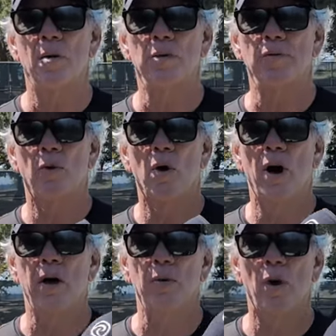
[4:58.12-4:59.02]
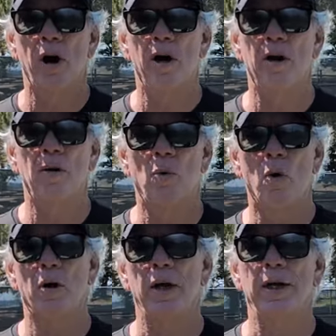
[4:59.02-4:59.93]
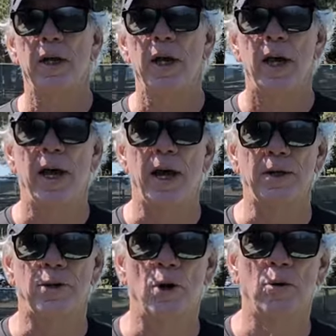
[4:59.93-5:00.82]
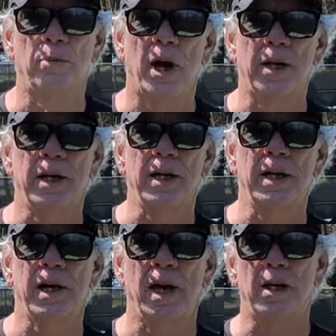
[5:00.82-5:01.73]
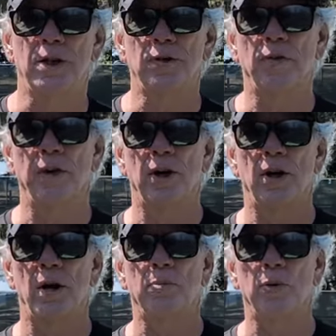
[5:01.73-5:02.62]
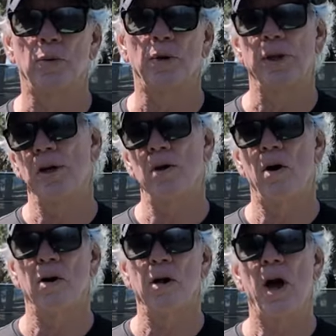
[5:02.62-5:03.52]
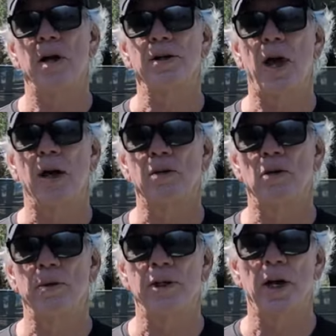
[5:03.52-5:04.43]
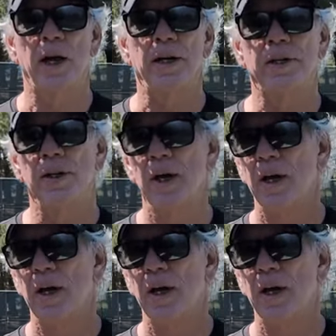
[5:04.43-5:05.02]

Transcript: before I wore it, and so my knee has flared up with what they call contact dermatitis.